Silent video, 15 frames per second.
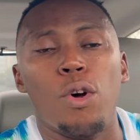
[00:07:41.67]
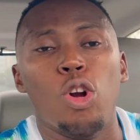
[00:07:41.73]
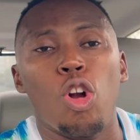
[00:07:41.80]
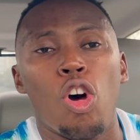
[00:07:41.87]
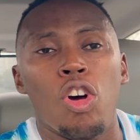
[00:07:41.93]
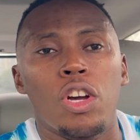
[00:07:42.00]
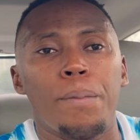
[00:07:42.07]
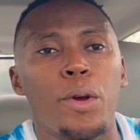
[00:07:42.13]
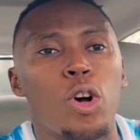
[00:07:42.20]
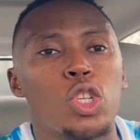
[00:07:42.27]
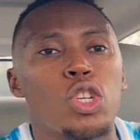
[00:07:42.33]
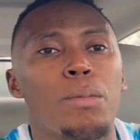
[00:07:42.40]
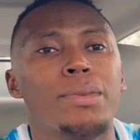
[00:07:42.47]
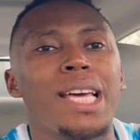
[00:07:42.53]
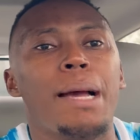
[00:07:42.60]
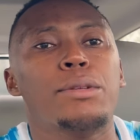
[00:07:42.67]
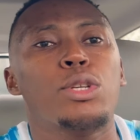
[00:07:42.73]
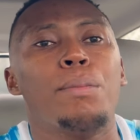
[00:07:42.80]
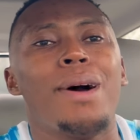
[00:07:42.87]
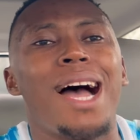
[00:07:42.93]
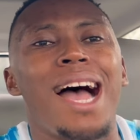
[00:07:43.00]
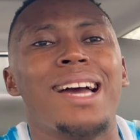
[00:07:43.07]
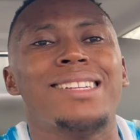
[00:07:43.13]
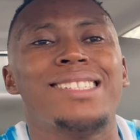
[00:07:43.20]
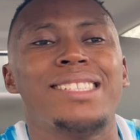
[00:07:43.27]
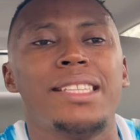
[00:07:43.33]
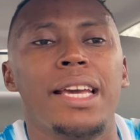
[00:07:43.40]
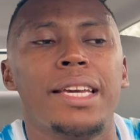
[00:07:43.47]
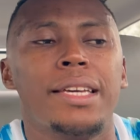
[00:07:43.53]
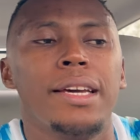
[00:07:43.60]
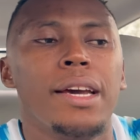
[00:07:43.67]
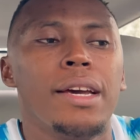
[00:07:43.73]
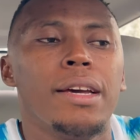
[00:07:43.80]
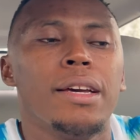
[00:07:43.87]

for long because sometimes some ads take